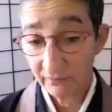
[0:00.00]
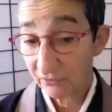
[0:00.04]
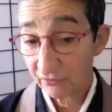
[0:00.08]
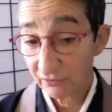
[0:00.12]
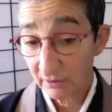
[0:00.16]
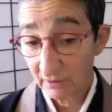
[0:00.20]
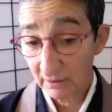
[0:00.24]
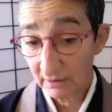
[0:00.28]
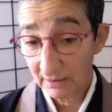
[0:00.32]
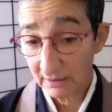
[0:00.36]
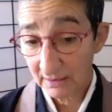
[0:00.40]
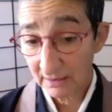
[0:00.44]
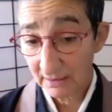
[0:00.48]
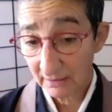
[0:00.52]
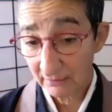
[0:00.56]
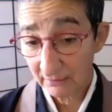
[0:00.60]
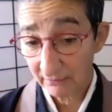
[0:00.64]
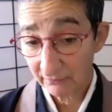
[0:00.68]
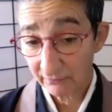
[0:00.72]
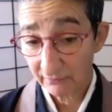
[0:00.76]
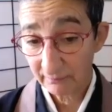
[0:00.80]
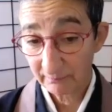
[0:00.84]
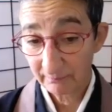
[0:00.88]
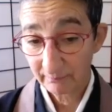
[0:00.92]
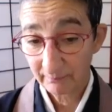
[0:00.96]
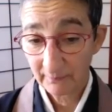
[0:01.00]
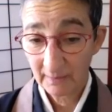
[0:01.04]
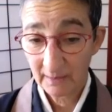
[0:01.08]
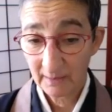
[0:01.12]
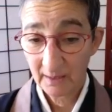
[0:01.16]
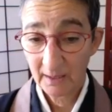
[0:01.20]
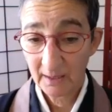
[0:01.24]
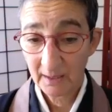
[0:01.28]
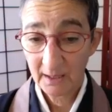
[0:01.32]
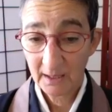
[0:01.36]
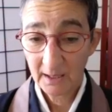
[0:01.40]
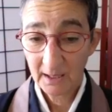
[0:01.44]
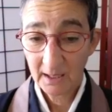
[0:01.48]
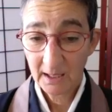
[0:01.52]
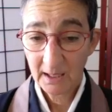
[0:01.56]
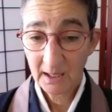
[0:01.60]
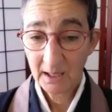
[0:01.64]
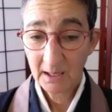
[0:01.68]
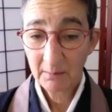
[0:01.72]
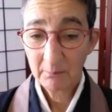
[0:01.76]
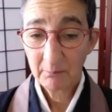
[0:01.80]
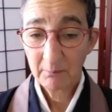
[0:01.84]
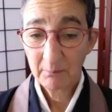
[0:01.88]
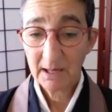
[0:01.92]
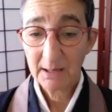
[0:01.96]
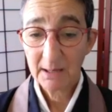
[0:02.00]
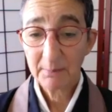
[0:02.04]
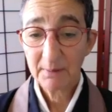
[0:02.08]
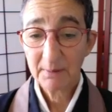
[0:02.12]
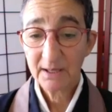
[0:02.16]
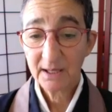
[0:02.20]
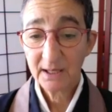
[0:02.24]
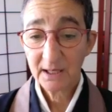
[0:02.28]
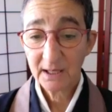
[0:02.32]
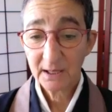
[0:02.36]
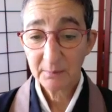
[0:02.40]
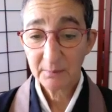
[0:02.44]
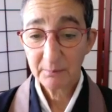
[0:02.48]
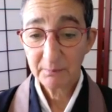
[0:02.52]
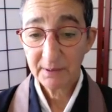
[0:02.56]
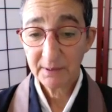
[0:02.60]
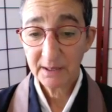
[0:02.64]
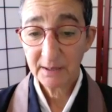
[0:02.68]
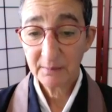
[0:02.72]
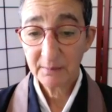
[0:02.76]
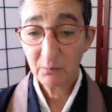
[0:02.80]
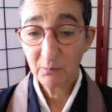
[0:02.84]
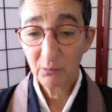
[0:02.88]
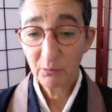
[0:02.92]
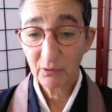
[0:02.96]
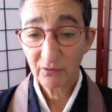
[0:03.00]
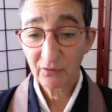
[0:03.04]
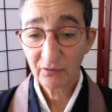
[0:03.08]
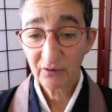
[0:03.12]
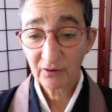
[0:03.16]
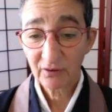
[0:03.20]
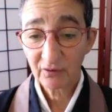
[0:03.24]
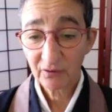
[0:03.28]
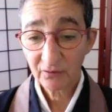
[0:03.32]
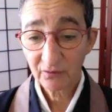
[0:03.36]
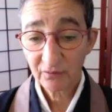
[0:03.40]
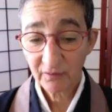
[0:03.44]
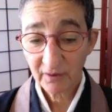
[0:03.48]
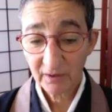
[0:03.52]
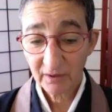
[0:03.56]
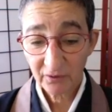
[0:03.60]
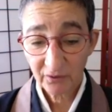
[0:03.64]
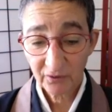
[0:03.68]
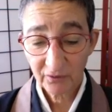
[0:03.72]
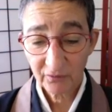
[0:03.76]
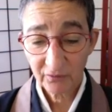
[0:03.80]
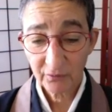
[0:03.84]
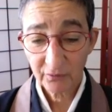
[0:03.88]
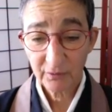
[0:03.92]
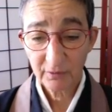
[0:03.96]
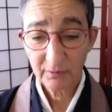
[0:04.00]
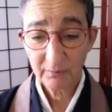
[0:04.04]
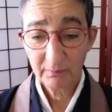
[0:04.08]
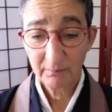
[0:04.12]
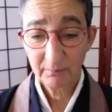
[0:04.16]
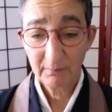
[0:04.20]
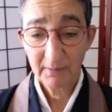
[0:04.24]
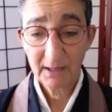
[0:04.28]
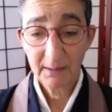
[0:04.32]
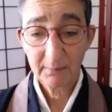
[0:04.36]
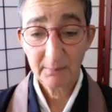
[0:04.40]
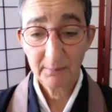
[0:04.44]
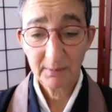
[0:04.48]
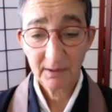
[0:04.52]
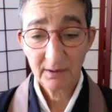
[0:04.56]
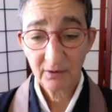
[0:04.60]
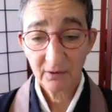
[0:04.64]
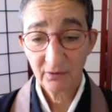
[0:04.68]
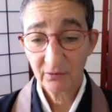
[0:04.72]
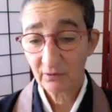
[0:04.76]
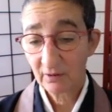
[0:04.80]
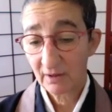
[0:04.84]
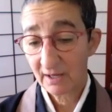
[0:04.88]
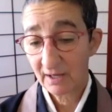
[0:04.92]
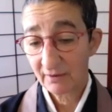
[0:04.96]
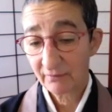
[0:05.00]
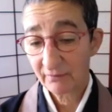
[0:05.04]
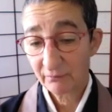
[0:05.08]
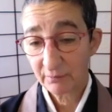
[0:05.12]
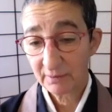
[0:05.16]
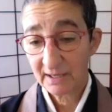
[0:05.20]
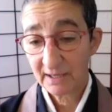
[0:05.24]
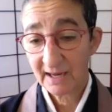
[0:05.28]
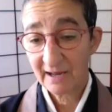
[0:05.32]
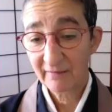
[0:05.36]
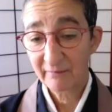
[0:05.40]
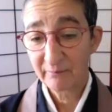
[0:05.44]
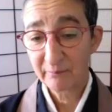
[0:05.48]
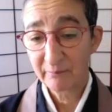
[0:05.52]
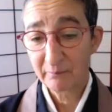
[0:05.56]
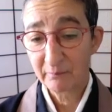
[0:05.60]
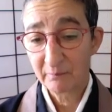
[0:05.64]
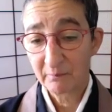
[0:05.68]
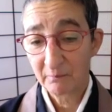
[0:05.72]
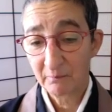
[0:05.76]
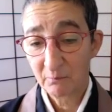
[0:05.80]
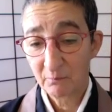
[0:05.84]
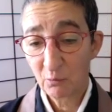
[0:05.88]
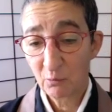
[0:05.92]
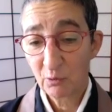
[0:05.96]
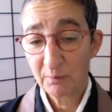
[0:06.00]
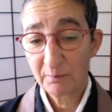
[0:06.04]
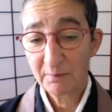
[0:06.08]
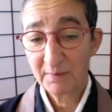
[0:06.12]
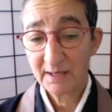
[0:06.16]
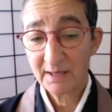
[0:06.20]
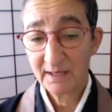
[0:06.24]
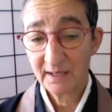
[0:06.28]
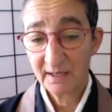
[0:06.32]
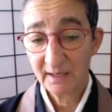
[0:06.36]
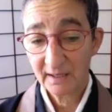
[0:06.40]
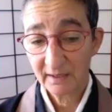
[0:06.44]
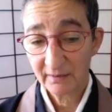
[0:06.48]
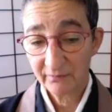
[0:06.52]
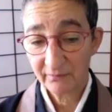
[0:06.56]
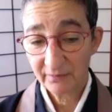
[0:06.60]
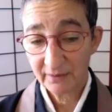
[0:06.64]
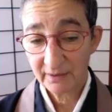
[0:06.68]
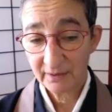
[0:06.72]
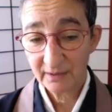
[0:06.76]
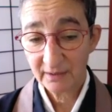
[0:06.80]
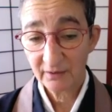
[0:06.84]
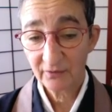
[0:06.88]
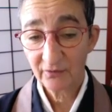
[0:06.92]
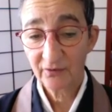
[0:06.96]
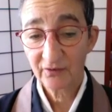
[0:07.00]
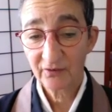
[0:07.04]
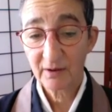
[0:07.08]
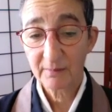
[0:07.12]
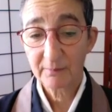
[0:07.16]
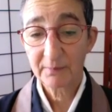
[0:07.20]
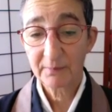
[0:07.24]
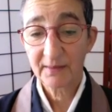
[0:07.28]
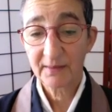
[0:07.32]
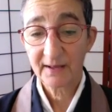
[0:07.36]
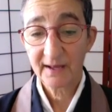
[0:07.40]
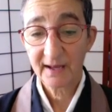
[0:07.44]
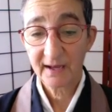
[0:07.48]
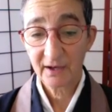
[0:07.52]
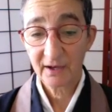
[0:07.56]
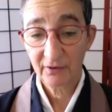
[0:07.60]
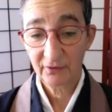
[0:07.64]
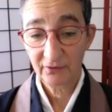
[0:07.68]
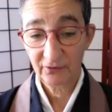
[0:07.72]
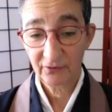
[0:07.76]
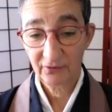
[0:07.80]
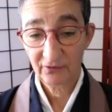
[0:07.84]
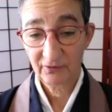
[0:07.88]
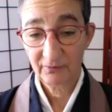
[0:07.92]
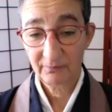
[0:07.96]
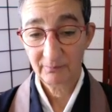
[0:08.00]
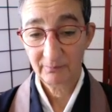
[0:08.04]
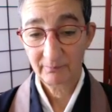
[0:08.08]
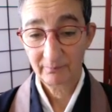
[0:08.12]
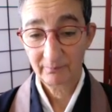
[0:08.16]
Roshi if he should leave. Maybe he'd be more successful. Maybe his life would have more meaning if he did something else.